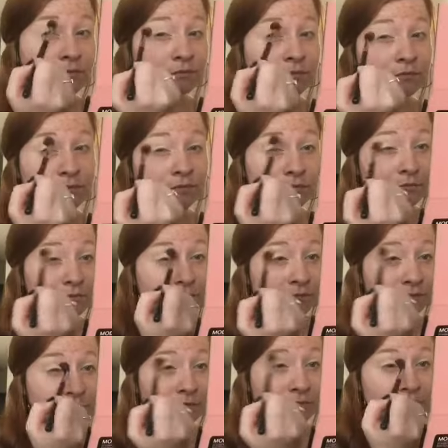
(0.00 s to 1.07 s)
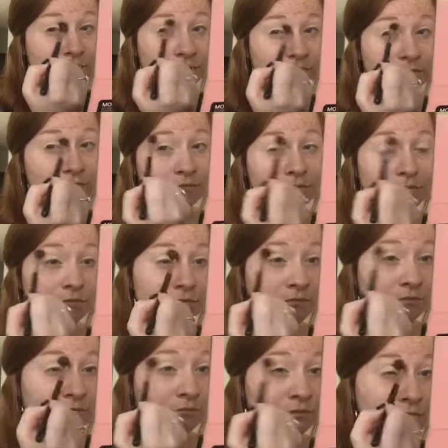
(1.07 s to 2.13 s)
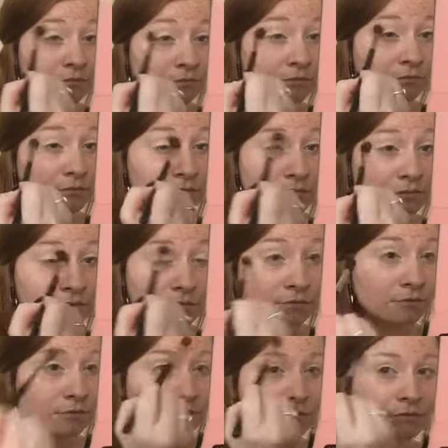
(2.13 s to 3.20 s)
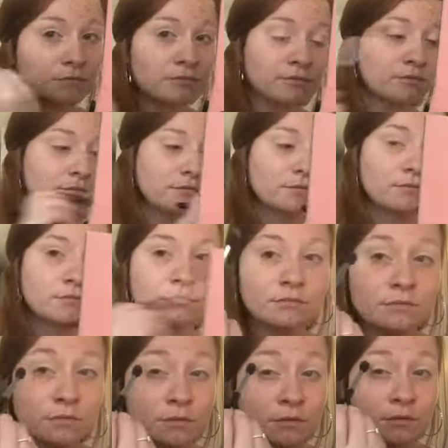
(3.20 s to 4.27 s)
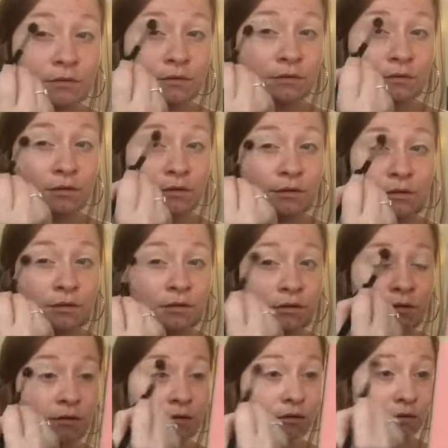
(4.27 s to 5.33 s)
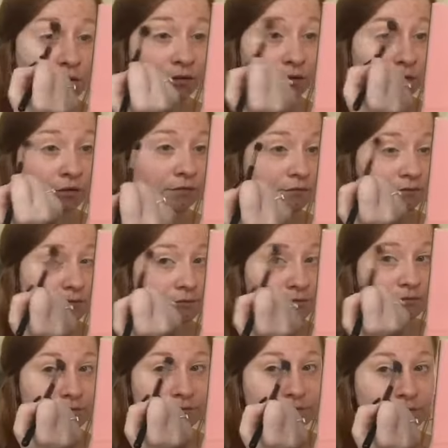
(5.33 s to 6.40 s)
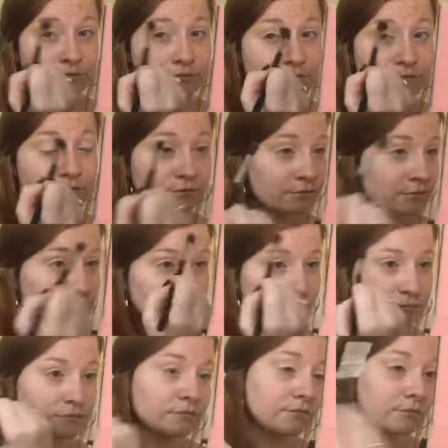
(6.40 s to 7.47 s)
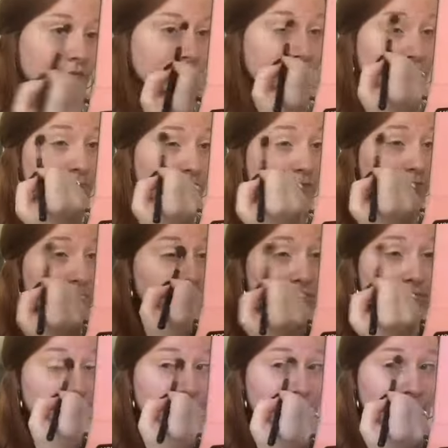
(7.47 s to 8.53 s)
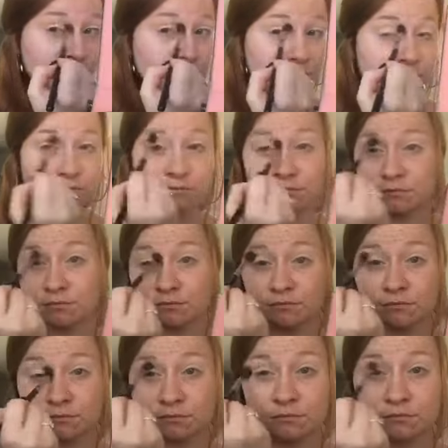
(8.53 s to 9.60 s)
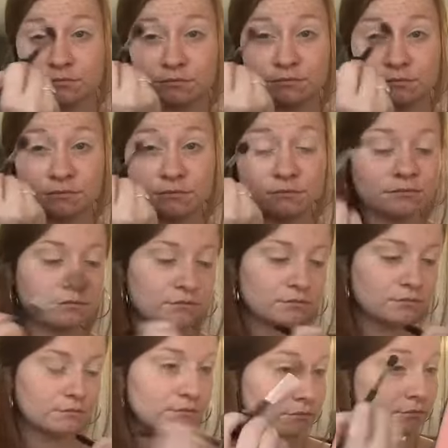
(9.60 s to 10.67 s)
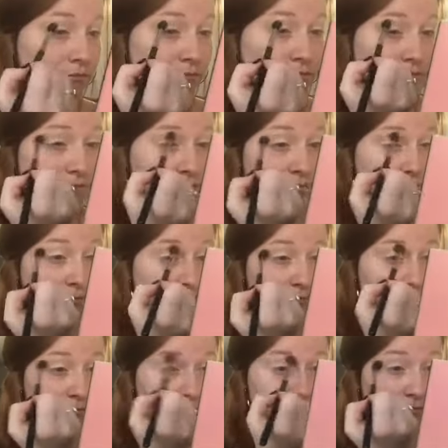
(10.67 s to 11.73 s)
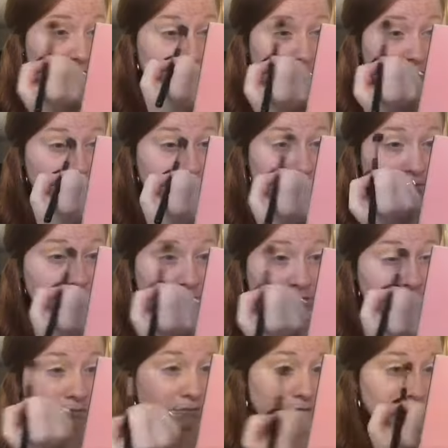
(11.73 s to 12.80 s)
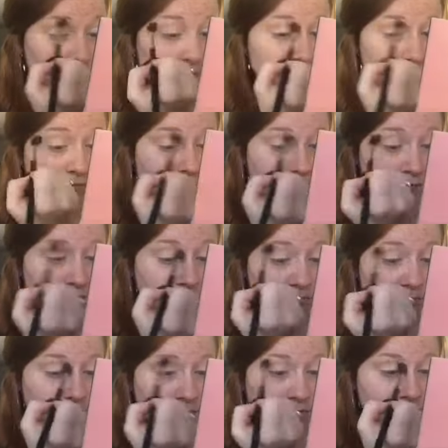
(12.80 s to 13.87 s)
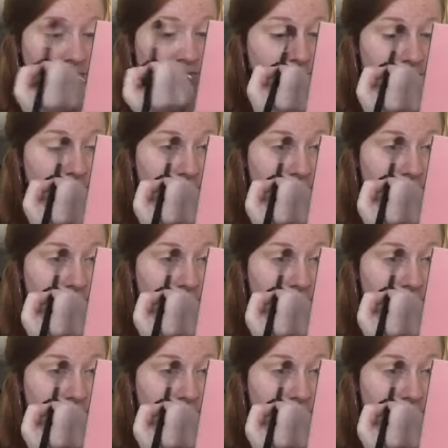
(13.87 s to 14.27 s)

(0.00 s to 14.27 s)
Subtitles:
by Anastasia Beverly Hills. I'm going in with a golden ochre on this MAC 224 brush. Putting this in the crease as my first transition shade. And I'm being really sloppy with this, just like literally putting it all